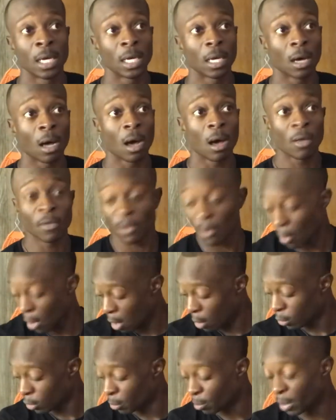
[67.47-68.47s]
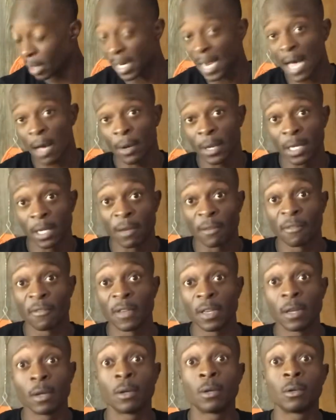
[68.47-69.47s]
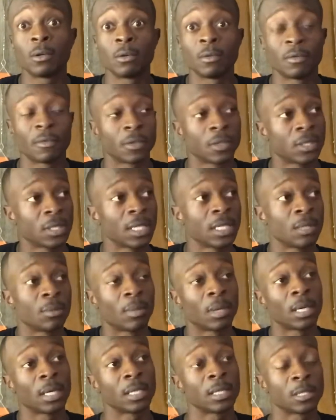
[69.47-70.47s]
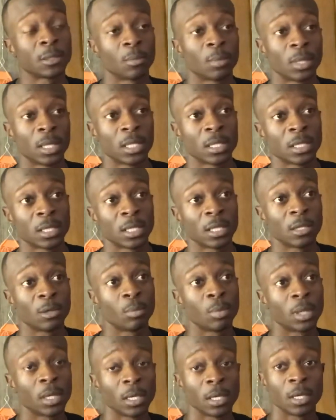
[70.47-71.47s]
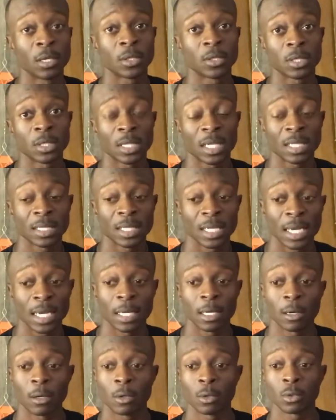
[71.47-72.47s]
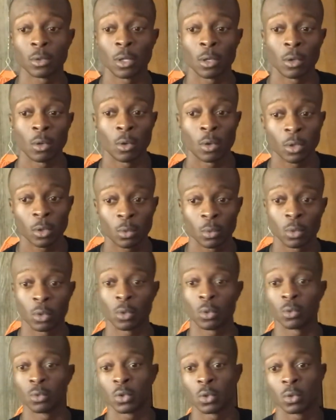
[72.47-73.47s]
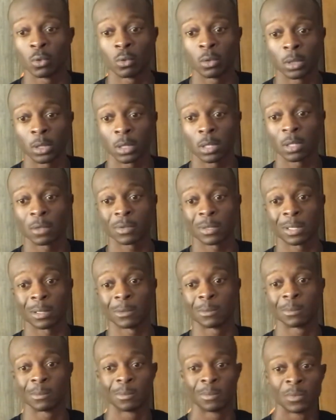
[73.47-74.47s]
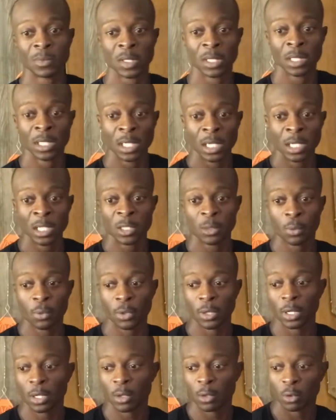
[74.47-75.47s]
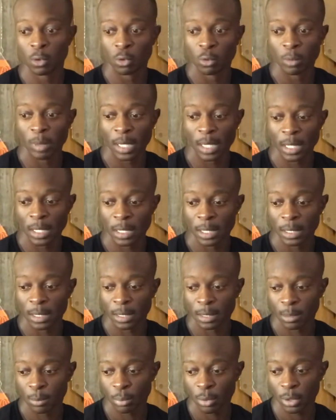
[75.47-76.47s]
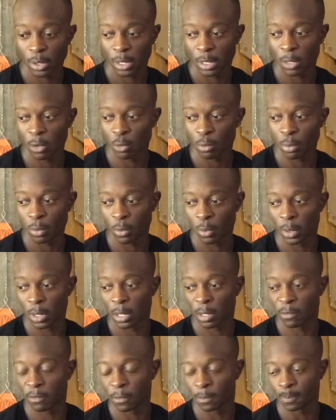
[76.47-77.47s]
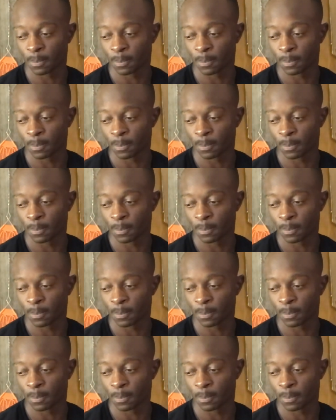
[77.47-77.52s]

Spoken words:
Although I only been out in the field for 6 months, but it's still been a year since I signed on, going through recruit school and stuff. So it's pretty cool, man, and pretty dope or whatever.